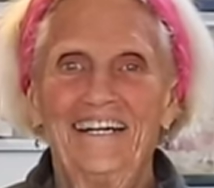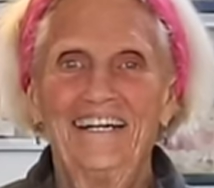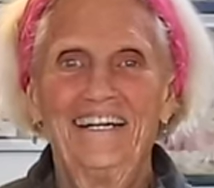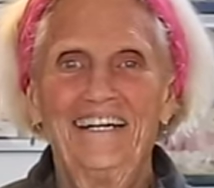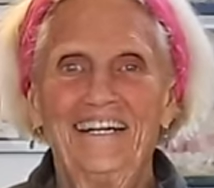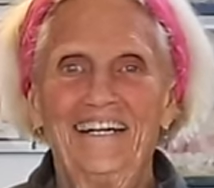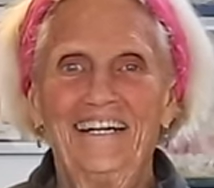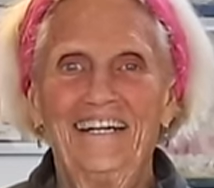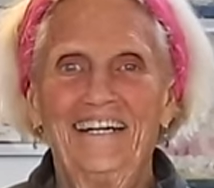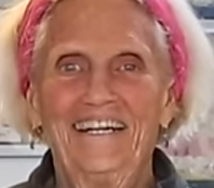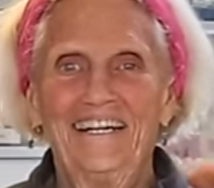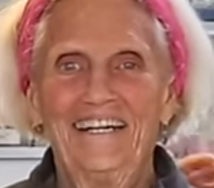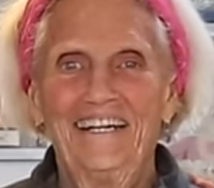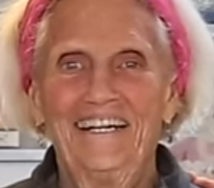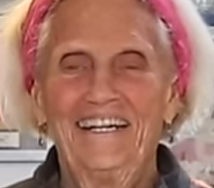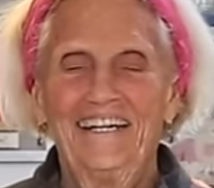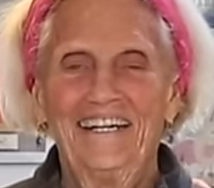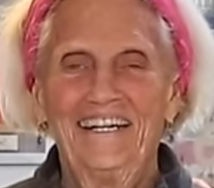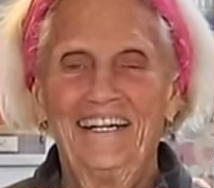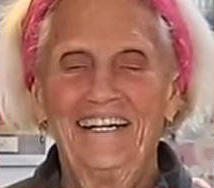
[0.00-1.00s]

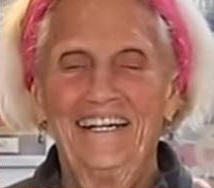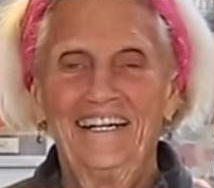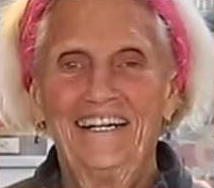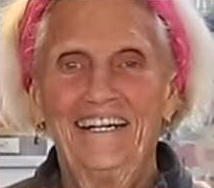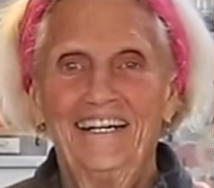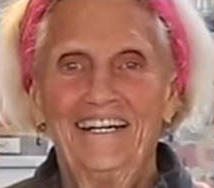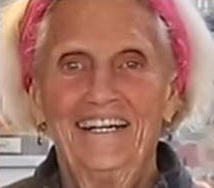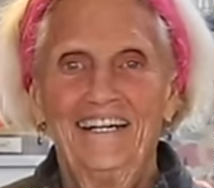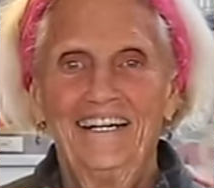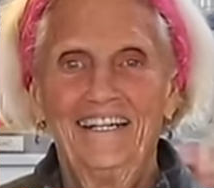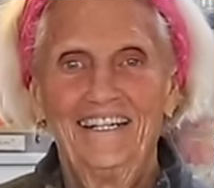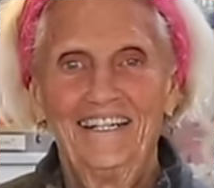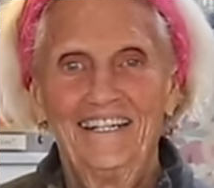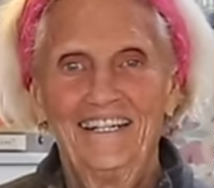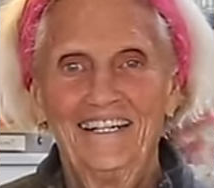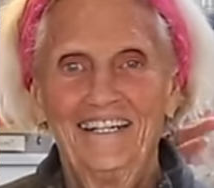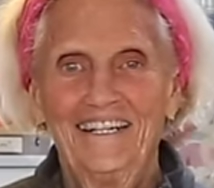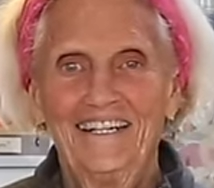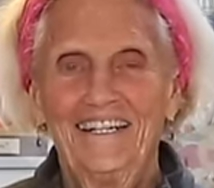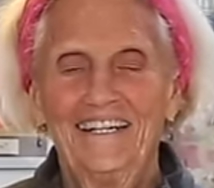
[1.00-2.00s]

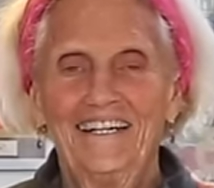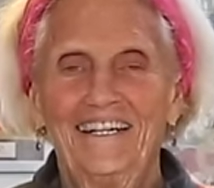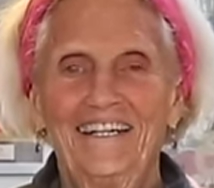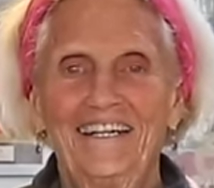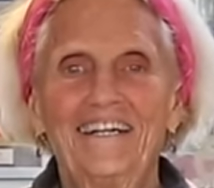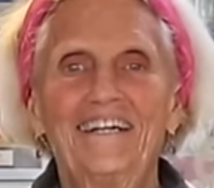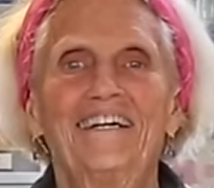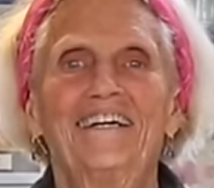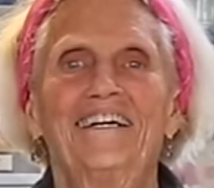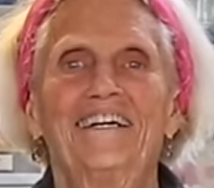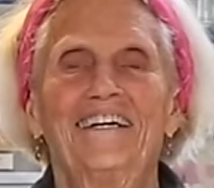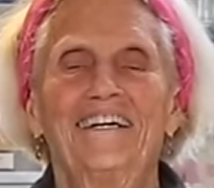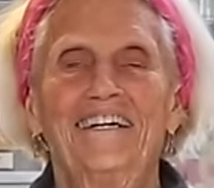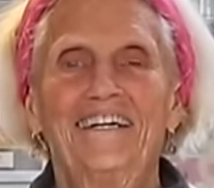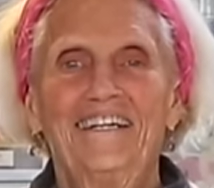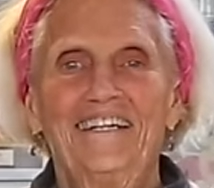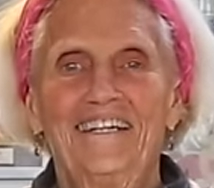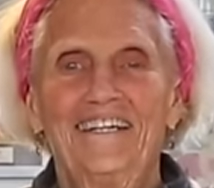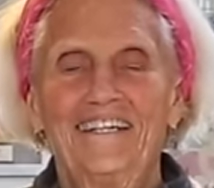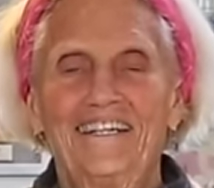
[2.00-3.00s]

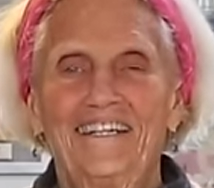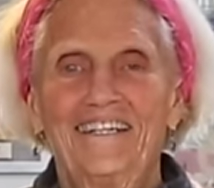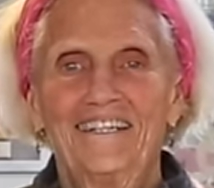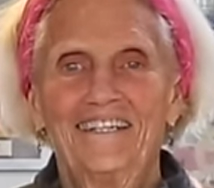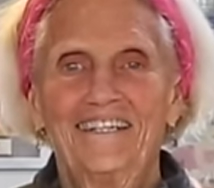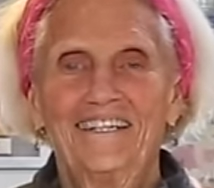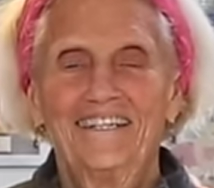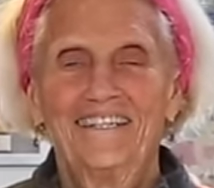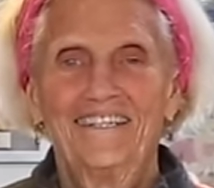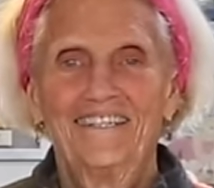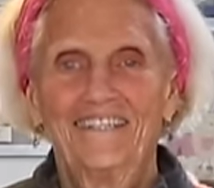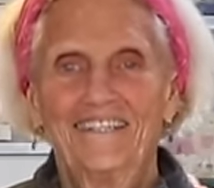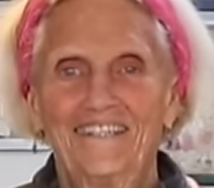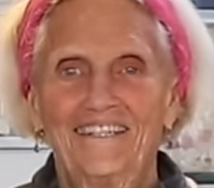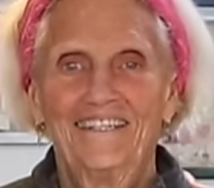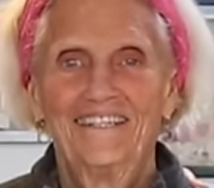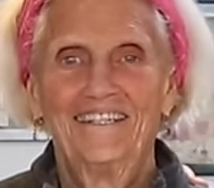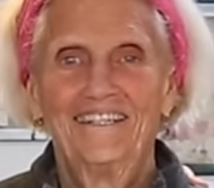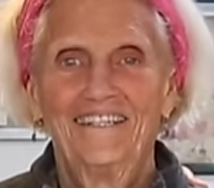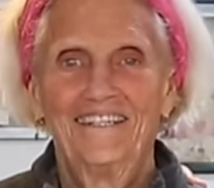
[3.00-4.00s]

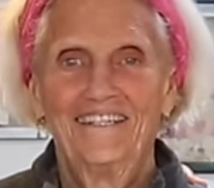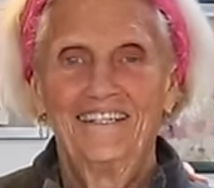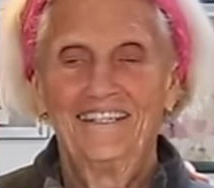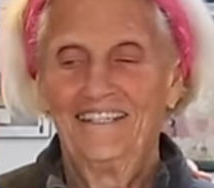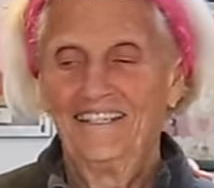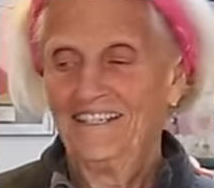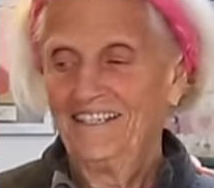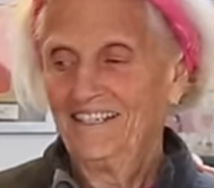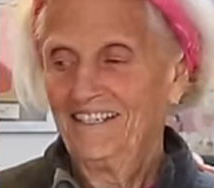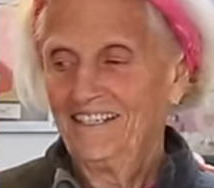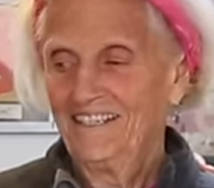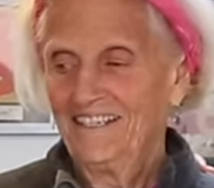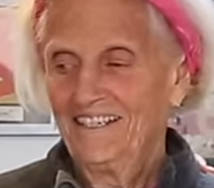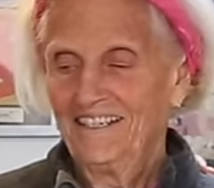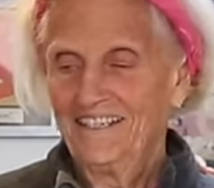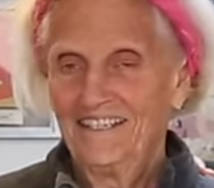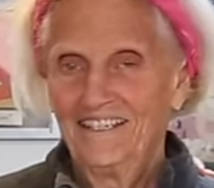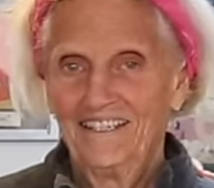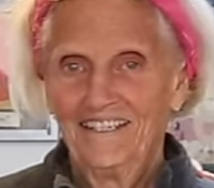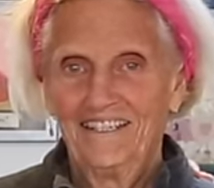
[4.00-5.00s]

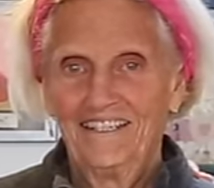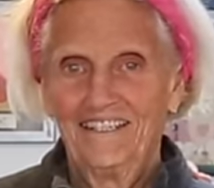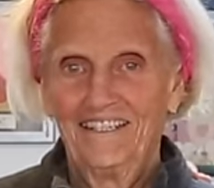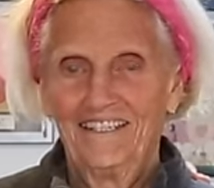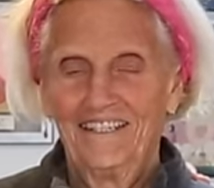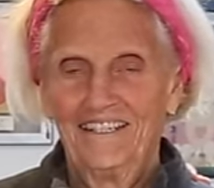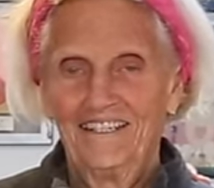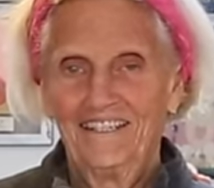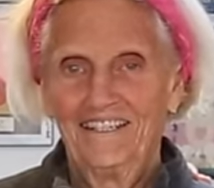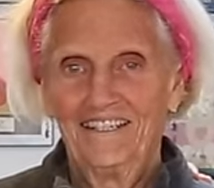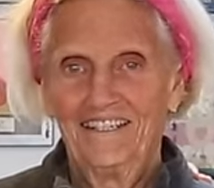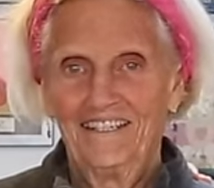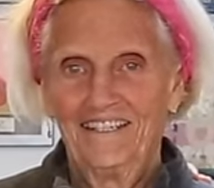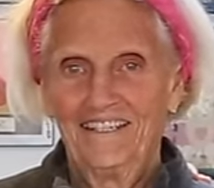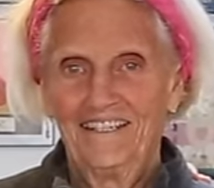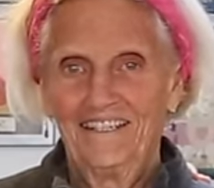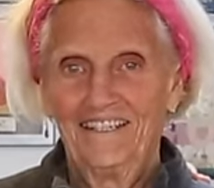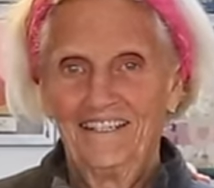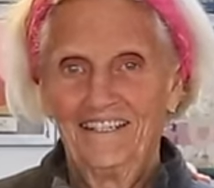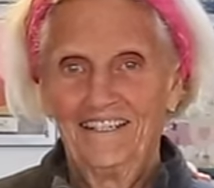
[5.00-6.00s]

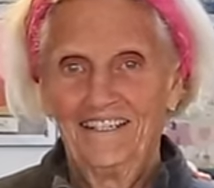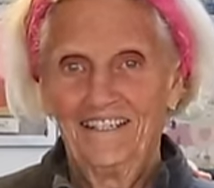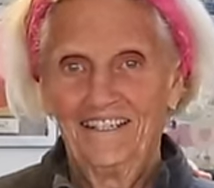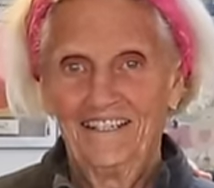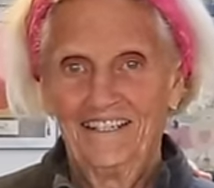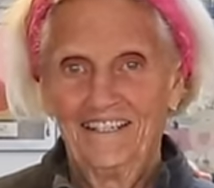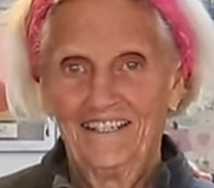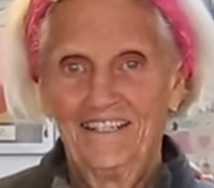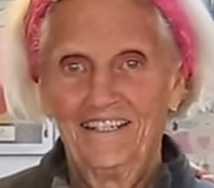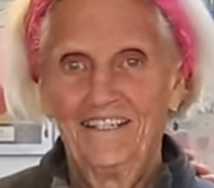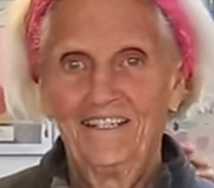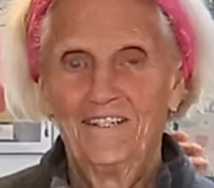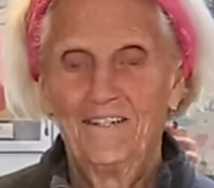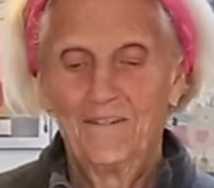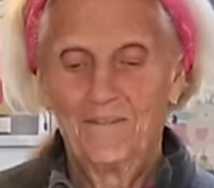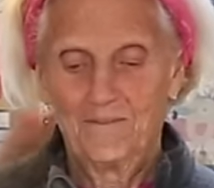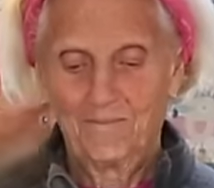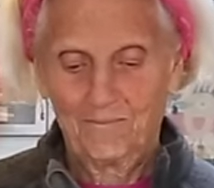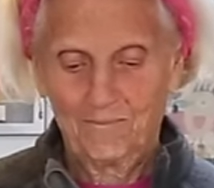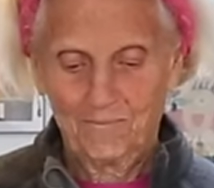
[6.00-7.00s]

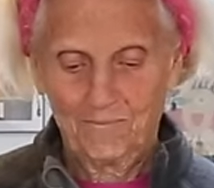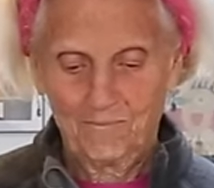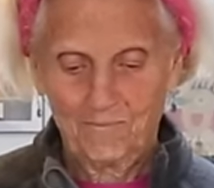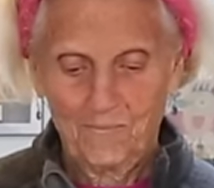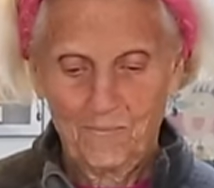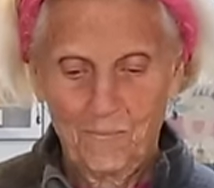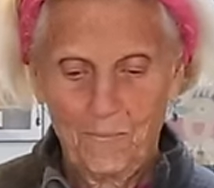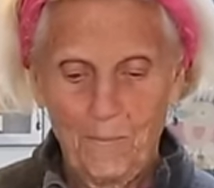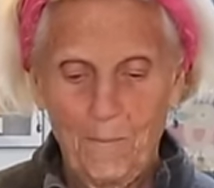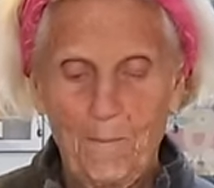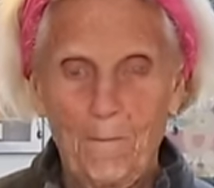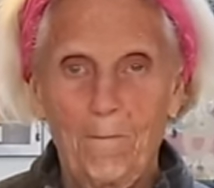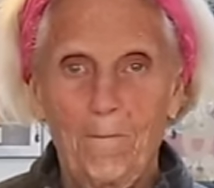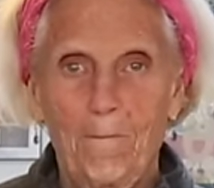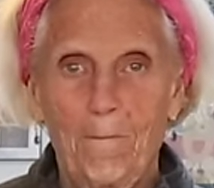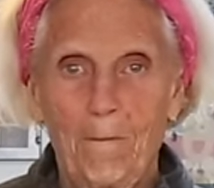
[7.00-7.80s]
No words are spoken by the person on screen.